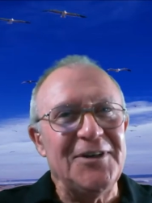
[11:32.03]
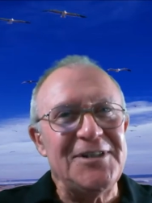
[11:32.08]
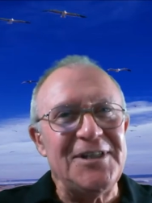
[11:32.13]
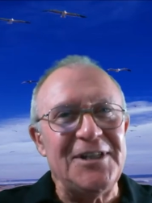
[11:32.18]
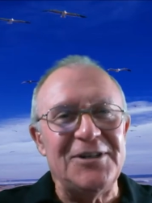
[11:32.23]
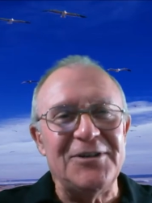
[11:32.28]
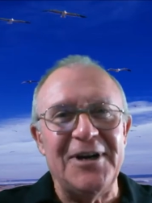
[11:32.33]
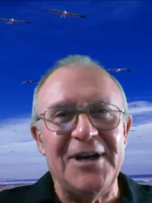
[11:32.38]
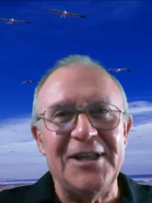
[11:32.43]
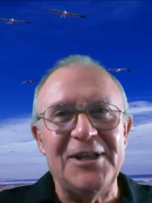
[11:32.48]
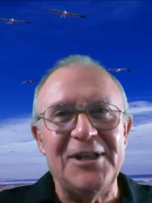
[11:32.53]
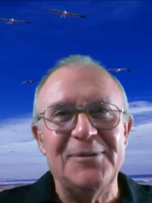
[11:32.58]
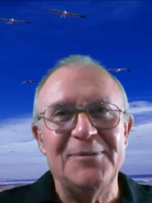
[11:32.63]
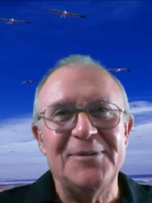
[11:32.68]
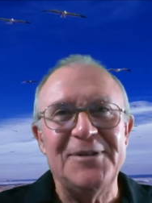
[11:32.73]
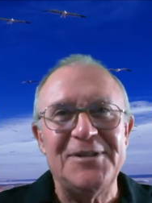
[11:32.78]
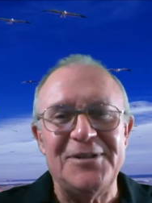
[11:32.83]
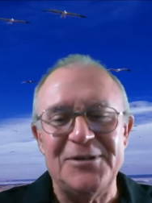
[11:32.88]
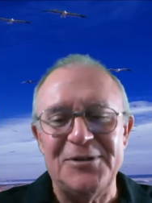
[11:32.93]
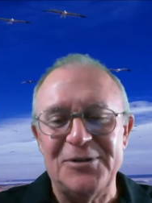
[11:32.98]
training humans
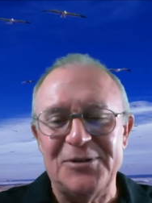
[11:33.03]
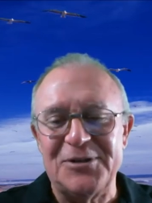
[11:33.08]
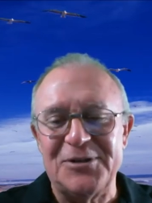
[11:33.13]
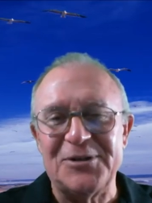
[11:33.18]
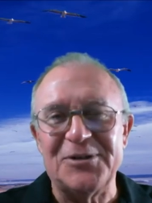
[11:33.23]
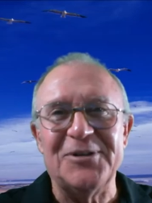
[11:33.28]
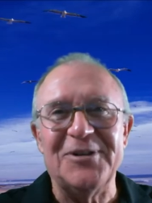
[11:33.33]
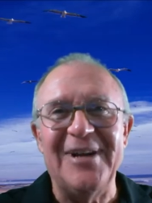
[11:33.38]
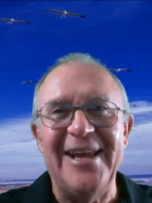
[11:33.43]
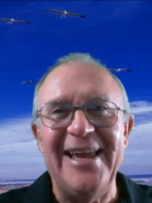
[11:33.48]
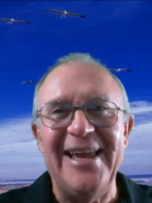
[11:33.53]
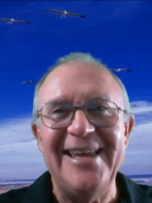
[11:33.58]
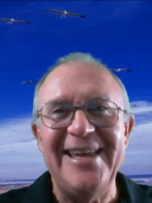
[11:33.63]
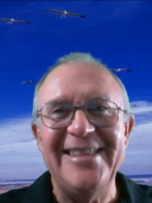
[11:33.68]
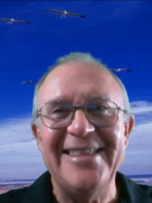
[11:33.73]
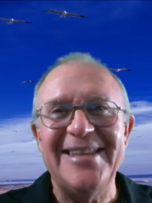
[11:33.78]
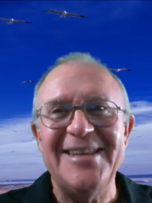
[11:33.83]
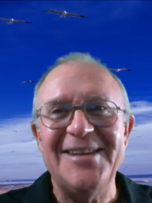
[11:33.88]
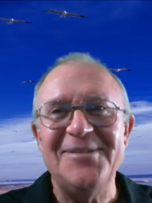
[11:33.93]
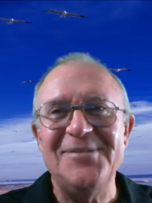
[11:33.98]
to train
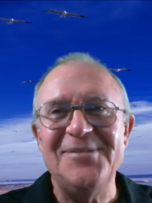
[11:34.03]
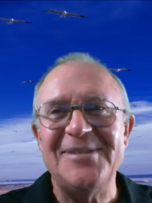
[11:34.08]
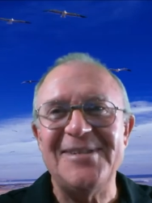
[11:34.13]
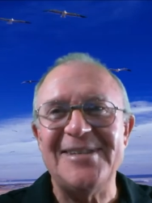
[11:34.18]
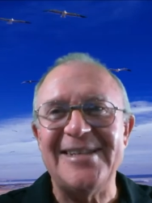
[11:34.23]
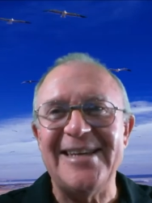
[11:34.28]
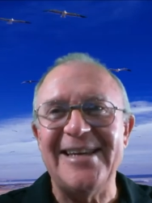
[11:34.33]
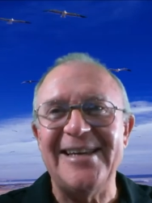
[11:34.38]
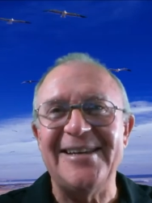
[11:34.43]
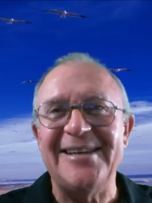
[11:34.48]
themselves.